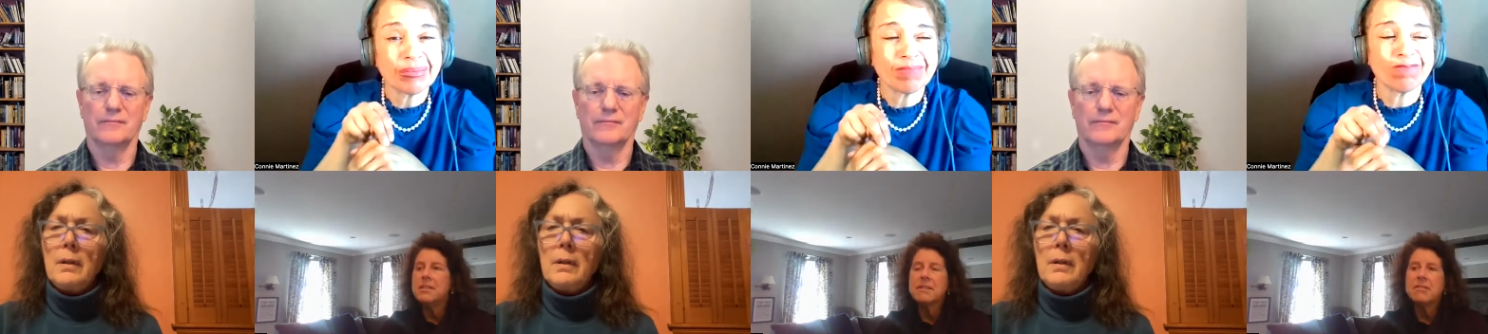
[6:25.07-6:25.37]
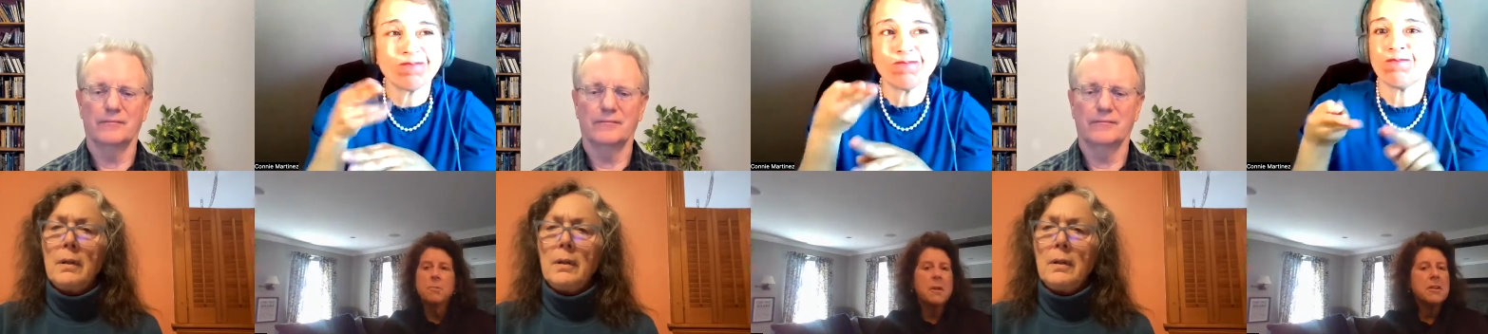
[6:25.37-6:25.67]
Speaker 1: There's
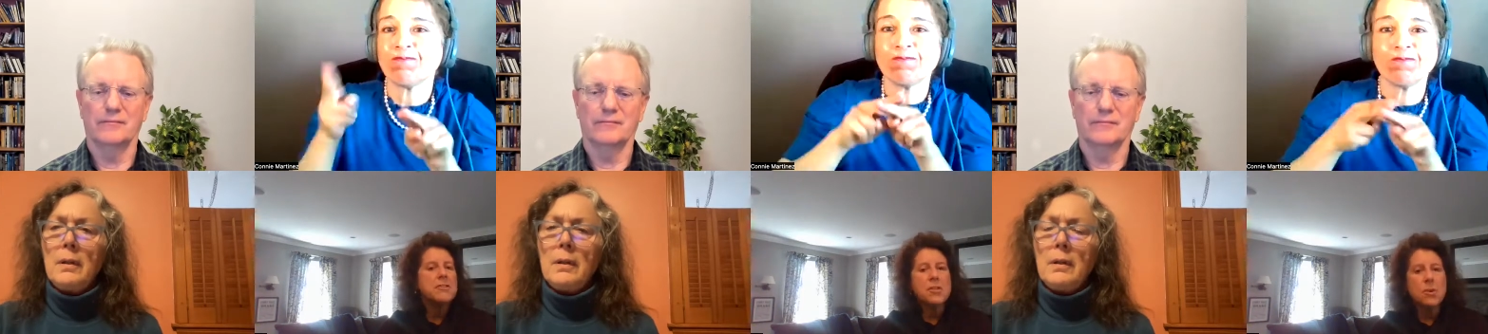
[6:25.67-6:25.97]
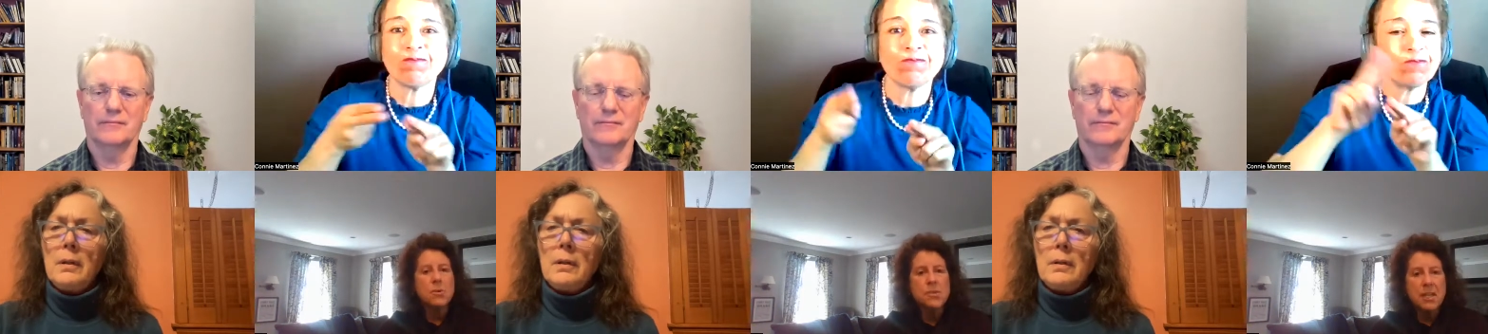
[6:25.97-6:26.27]
been an
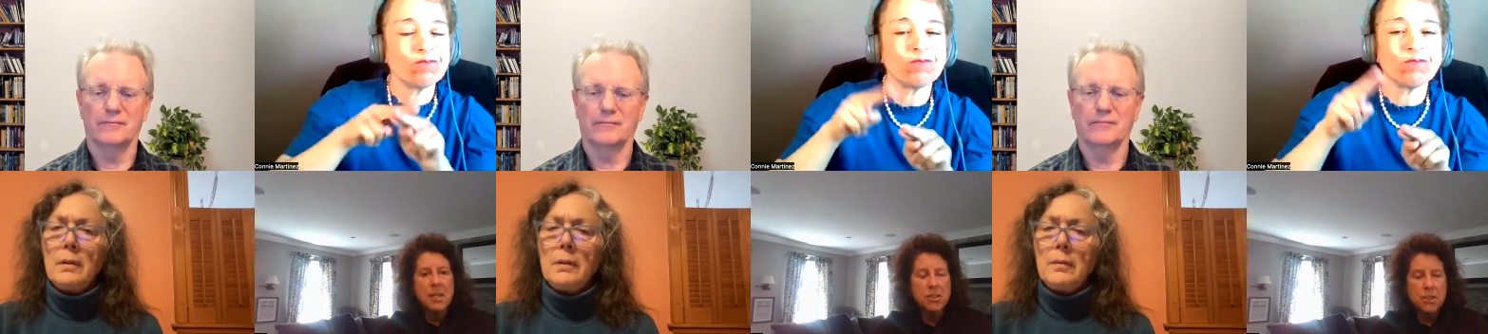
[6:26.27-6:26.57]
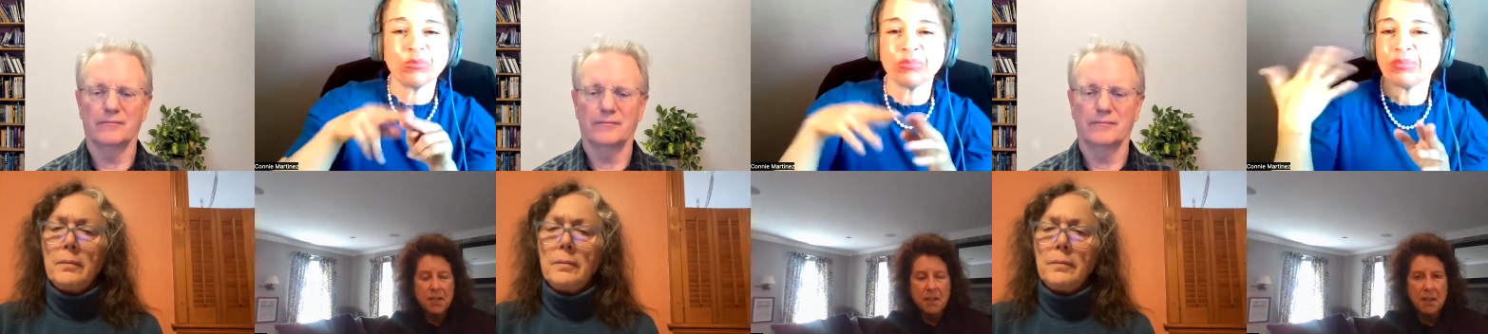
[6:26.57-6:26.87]

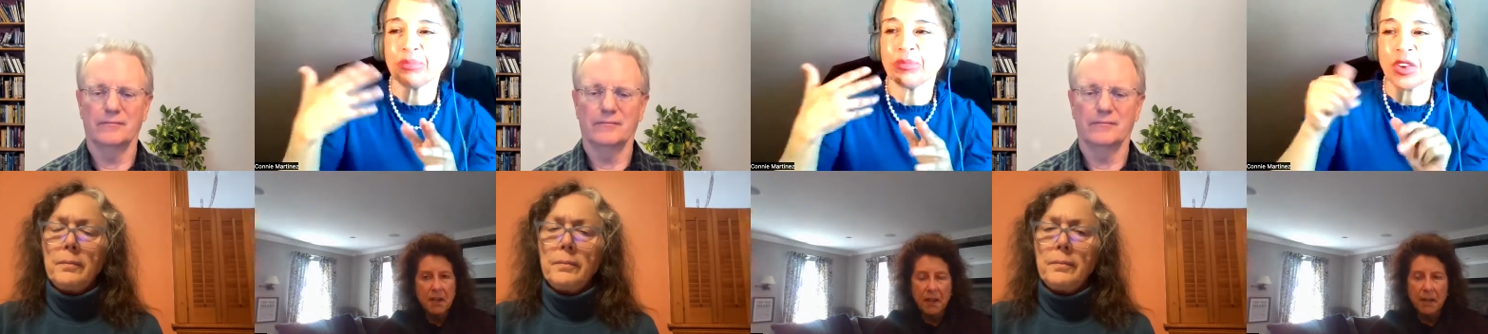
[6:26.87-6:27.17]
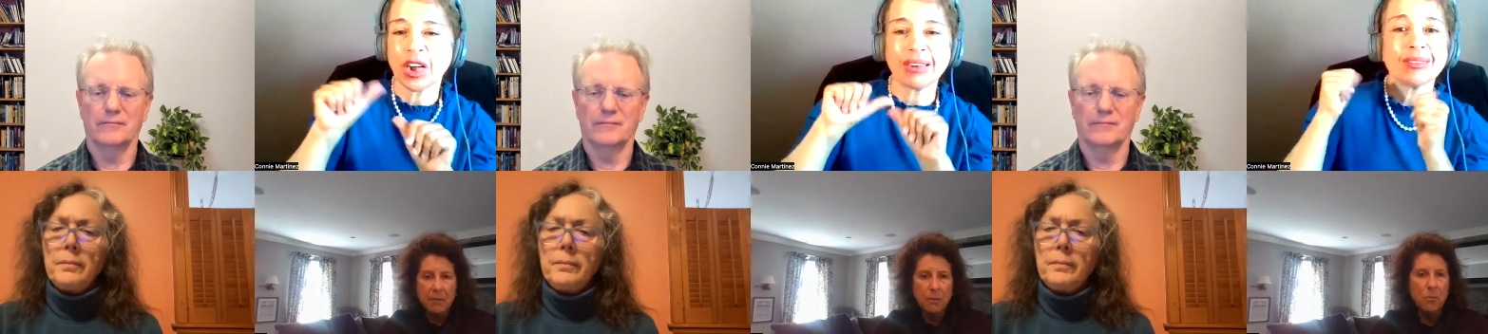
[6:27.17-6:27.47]
association
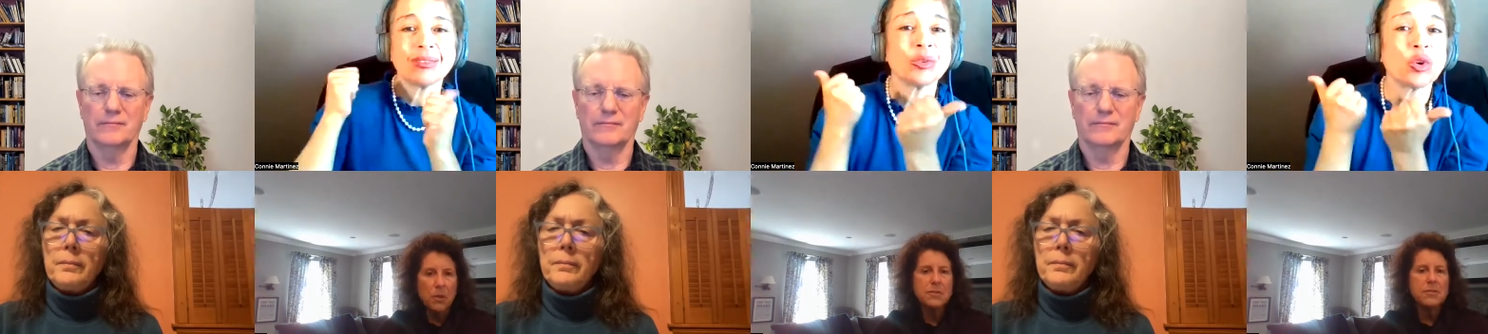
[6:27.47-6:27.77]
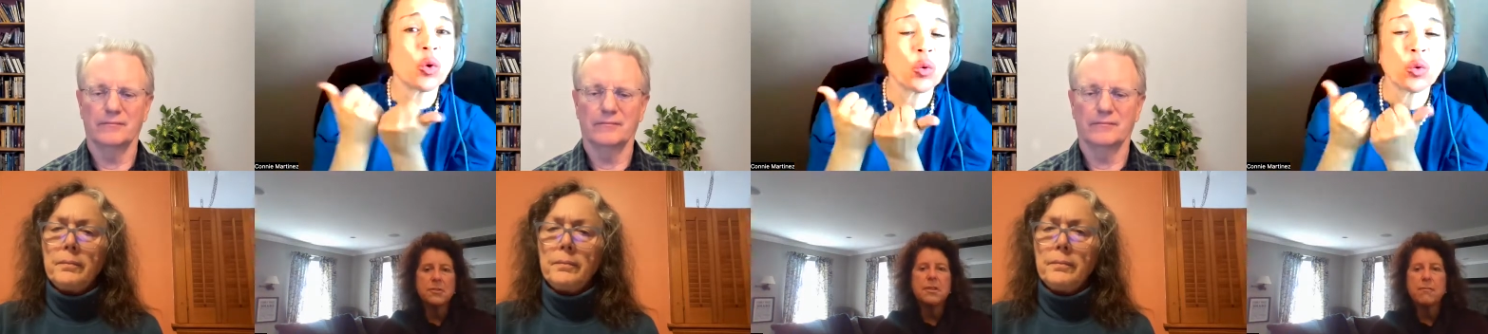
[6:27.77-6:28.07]
uh, with
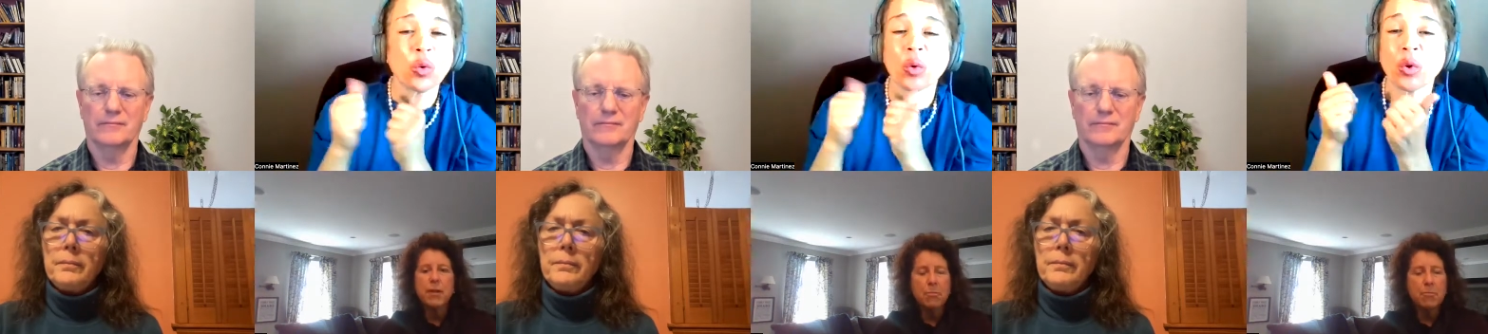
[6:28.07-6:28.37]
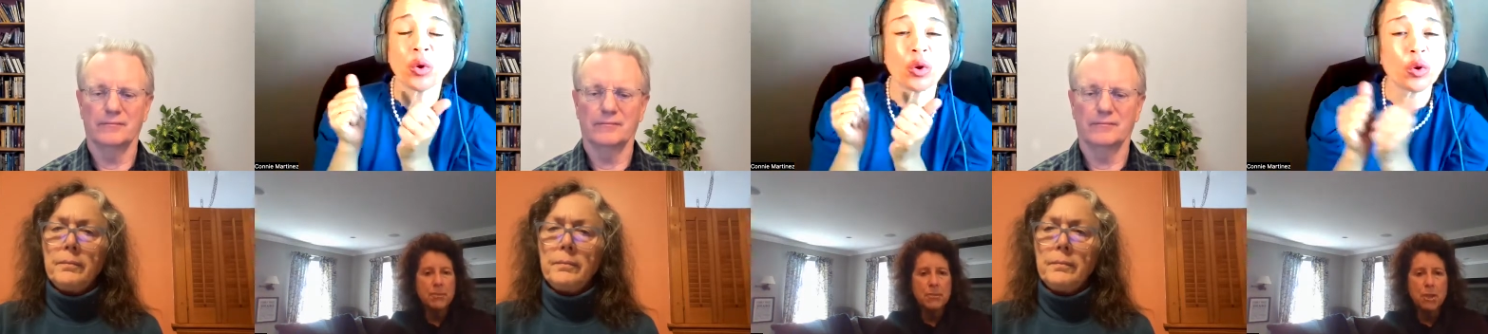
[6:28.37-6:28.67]
delivering
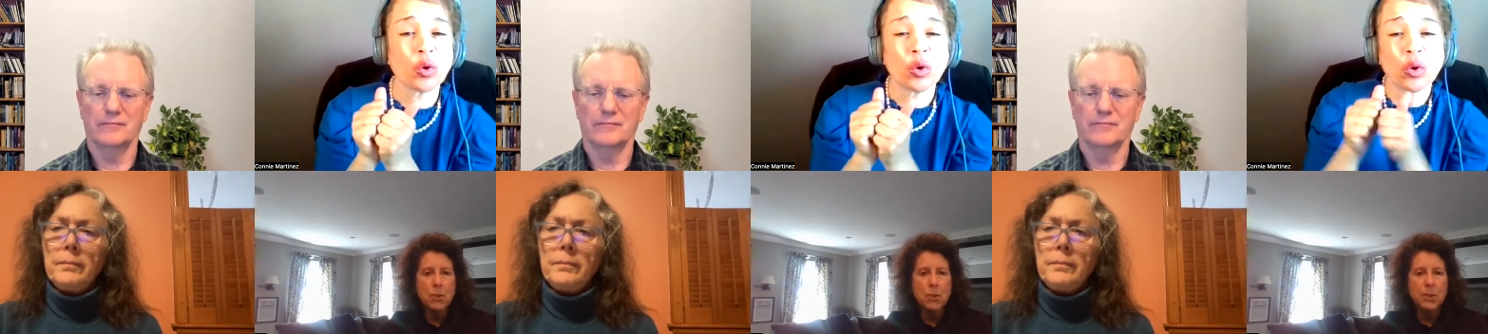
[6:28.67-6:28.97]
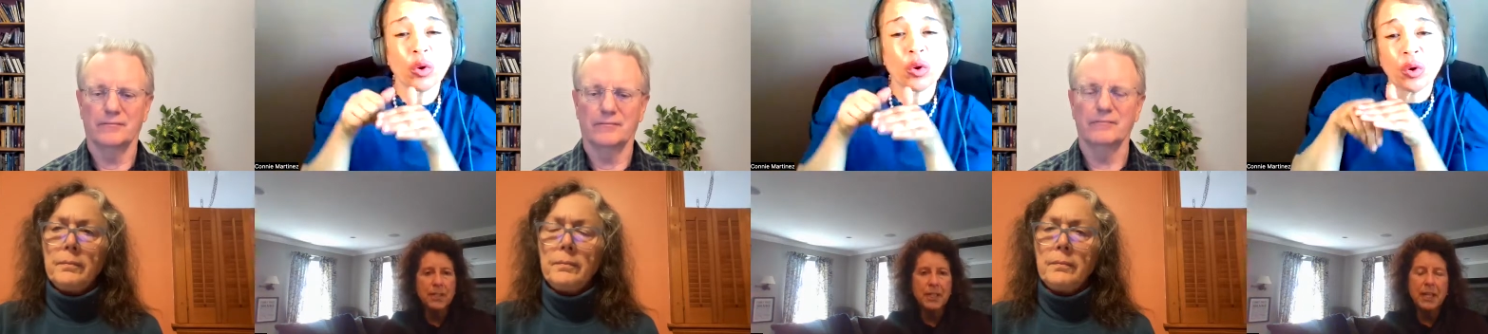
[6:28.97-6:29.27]

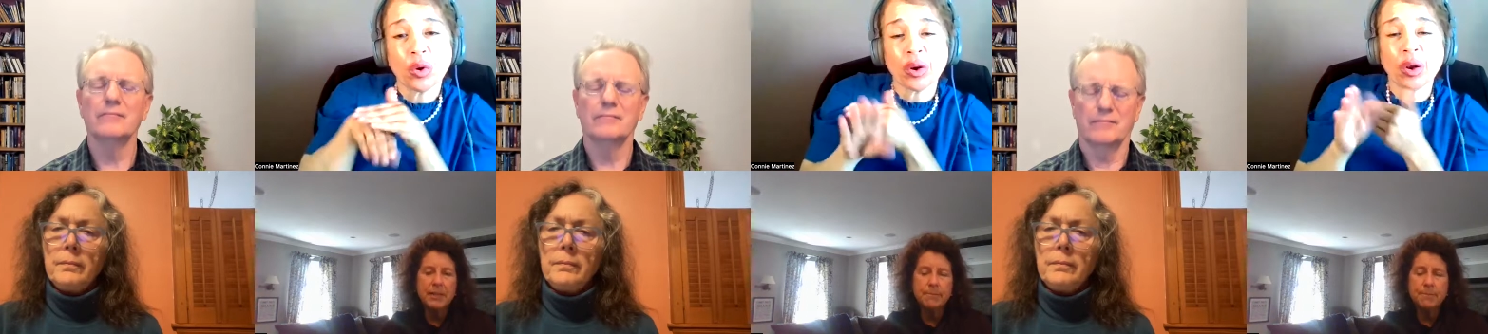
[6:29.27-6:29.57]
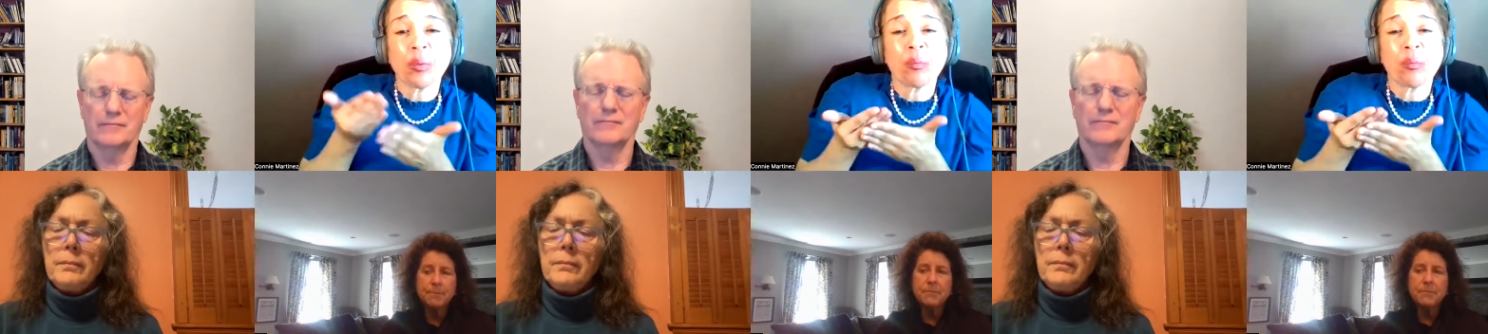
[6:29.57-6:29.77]
prematurely, and